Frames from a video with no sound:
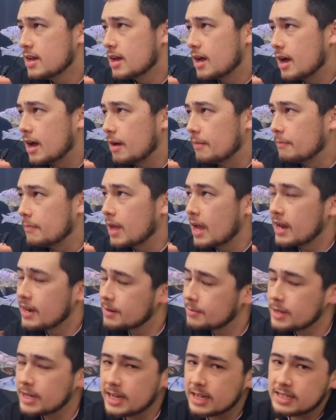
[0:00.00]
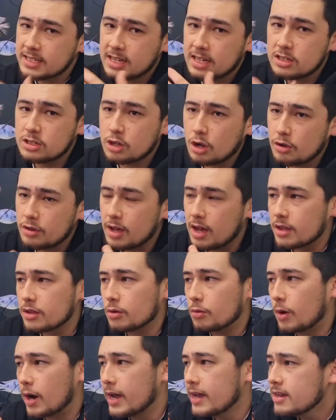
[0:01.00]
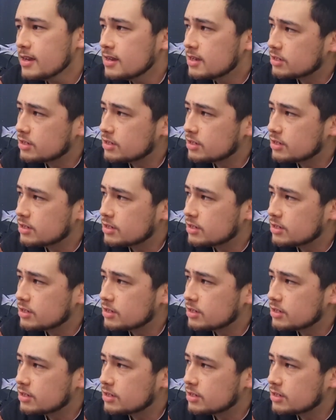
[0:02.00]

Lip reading: And I mean, it does go the other way.